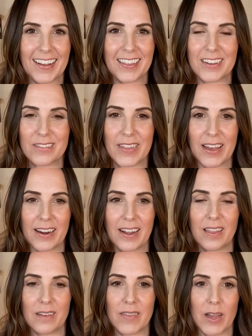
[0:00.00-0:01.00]
love
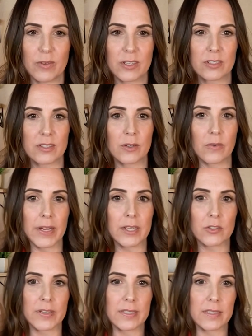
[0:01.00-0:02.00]
that, which is a great
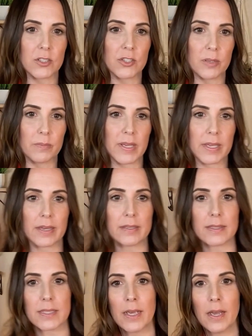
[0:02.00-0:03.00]
transition,
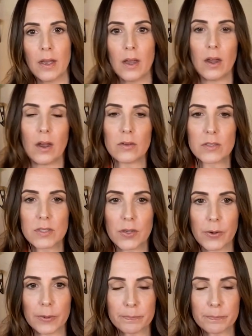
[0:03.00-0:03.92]
because also